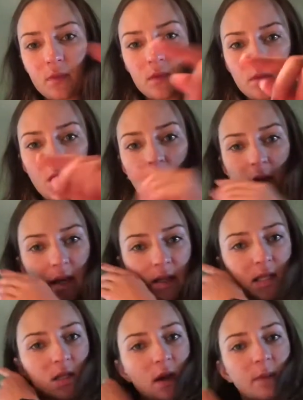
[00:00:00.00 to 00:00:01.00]
Okay,
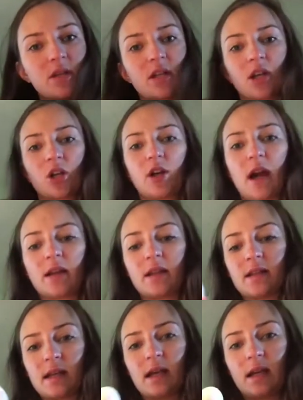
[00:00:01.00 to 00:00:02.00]
so I'm just going to crack this
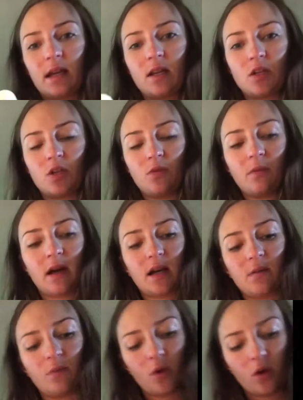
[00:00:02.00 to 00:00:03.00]
egg into my
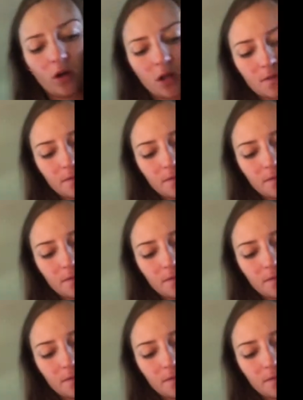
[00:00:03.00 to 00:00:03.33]
bowl.